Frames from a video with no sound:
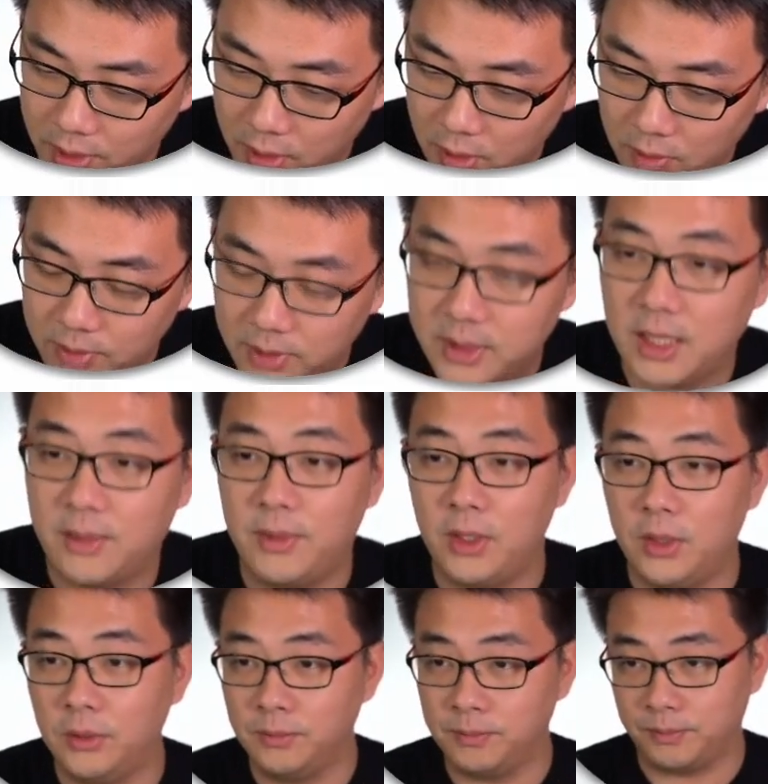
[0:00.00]
at all, please let me
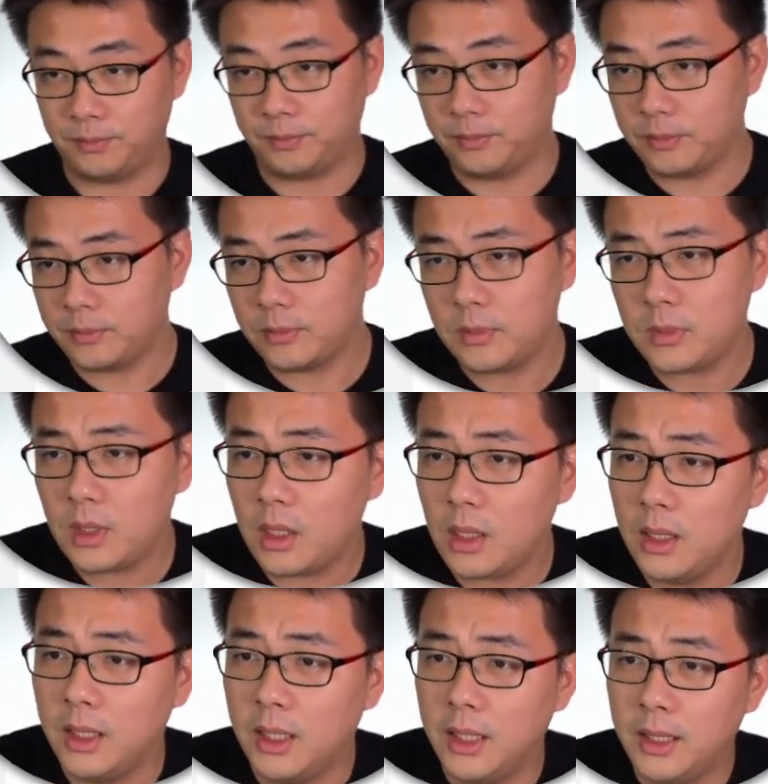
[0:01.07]
know,
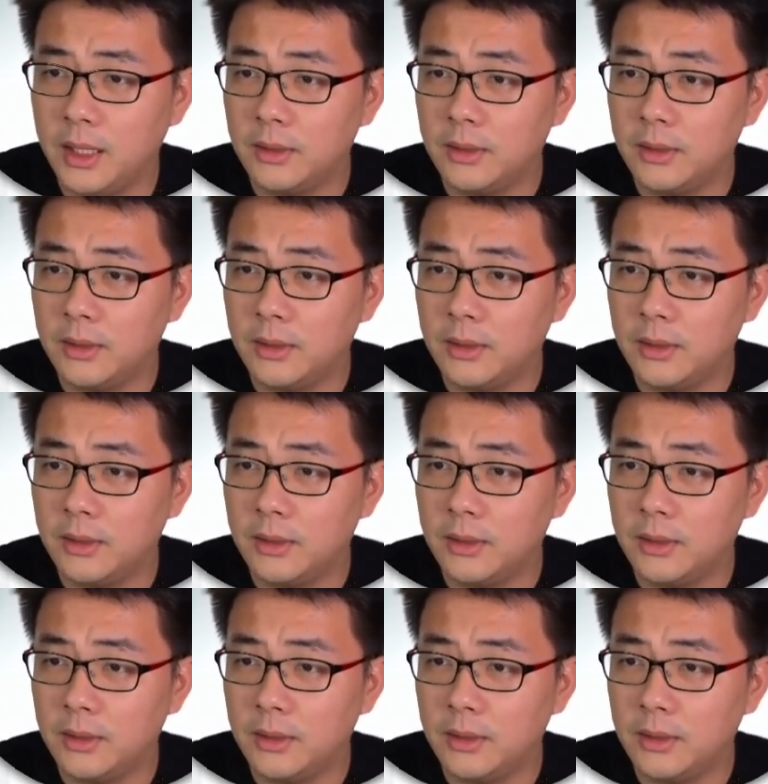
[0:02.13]
and